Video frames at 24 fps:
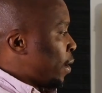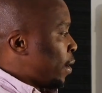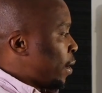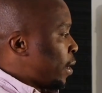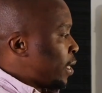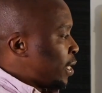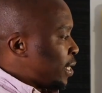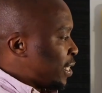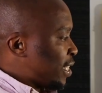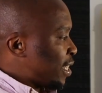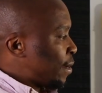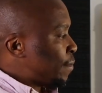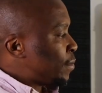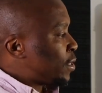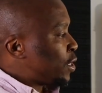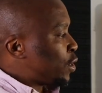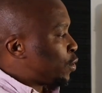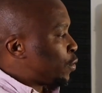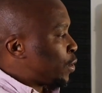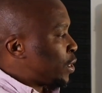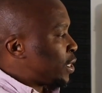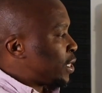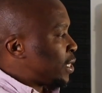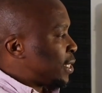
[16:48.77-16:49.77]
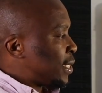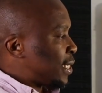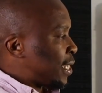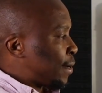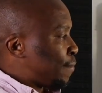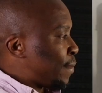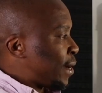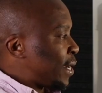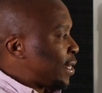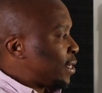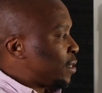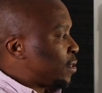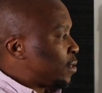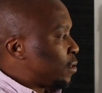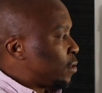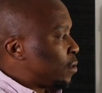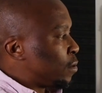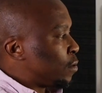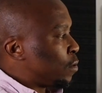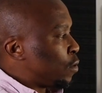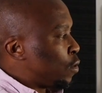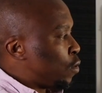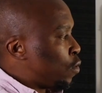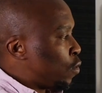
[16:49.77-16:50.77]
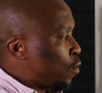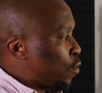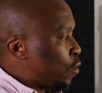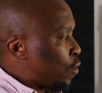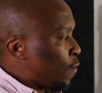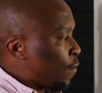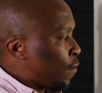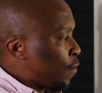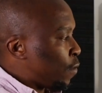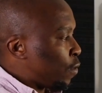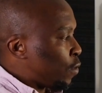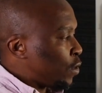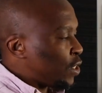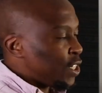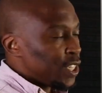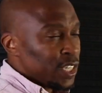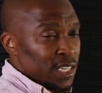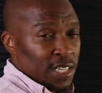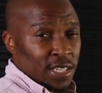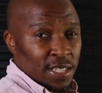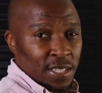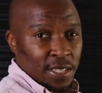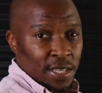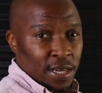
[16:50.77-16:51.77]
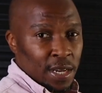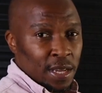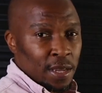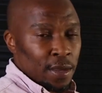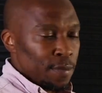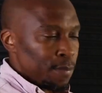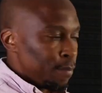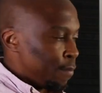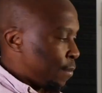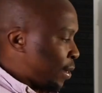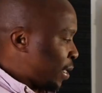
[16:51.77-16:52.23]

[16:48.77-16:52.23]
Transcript: And in some situations, I might go for GNS3,